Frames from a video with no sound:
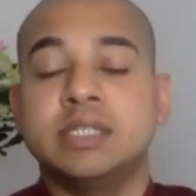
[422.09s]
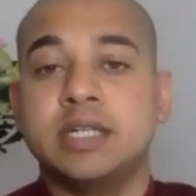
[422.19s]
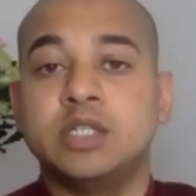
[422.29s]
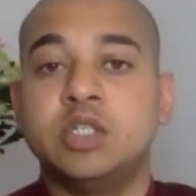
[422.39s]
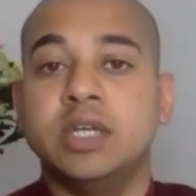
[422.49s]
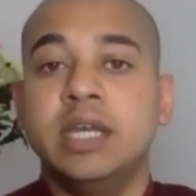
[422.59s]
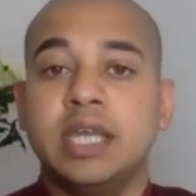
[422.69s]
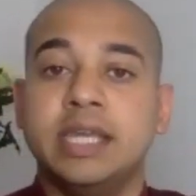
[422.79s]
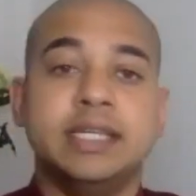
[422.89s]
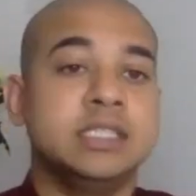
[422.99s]
Satcha
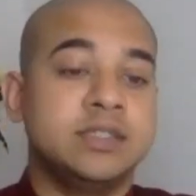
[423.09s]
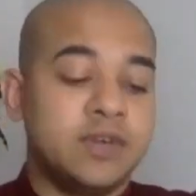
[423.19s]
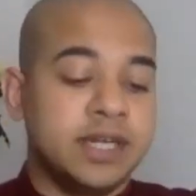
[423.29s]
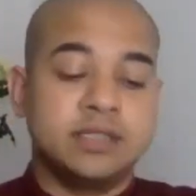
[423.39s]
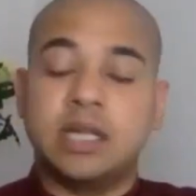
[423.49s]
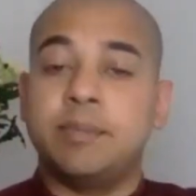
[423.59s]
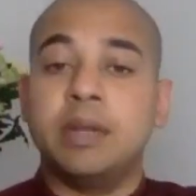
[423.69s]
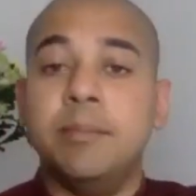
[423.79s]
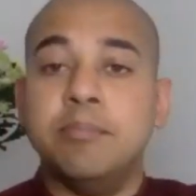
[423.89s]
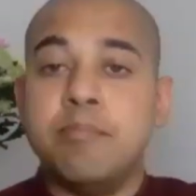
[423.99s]
is, for
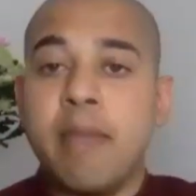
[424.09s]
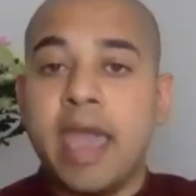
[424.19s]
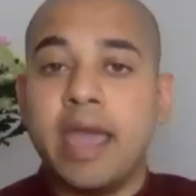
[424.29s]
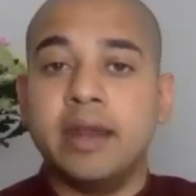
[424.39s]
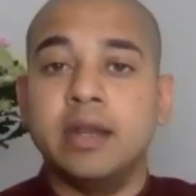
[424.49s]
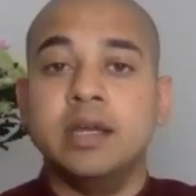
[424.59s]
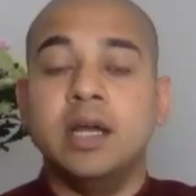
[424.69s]
example, a man,